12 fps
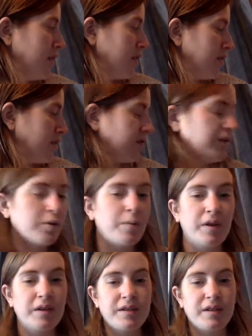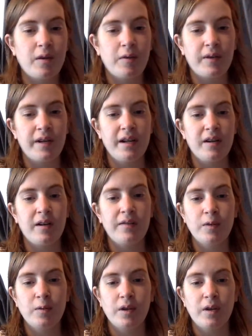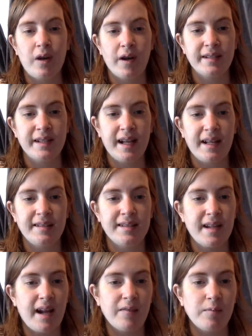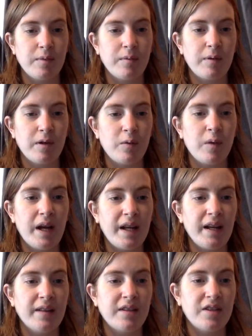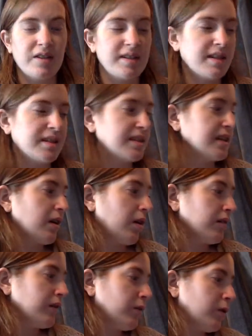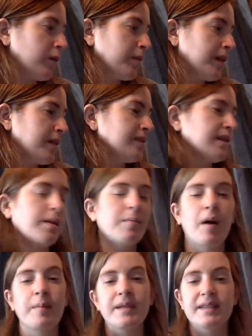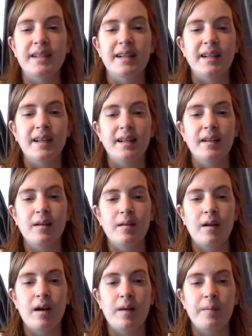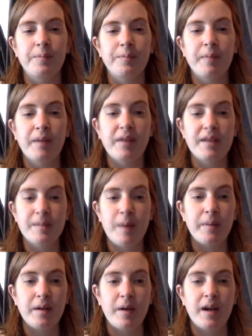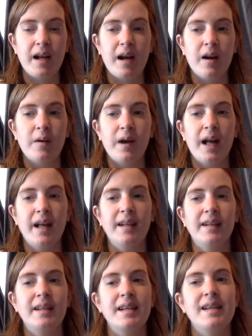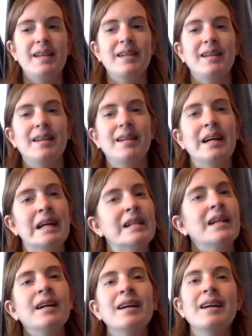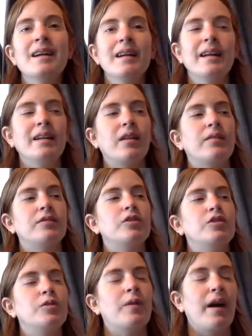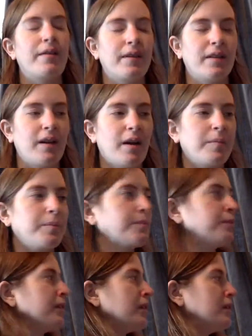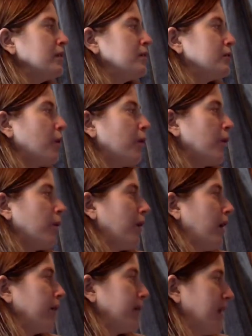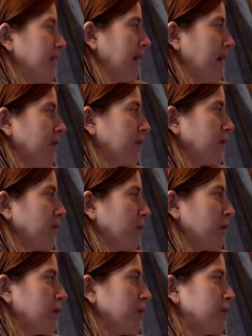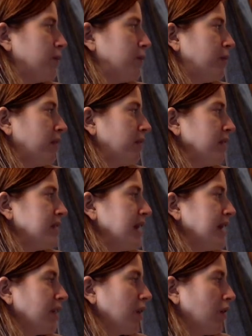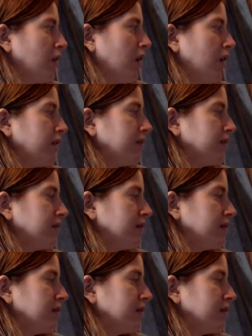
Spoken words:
There's a few books over here, a few little odds and ends that haven't been put away yet that just needed to get off the floor because I'm puppy sitting my friend's puppy right now, and he loves to chew everything up. So I'm getting that off the floor, but if I take it all off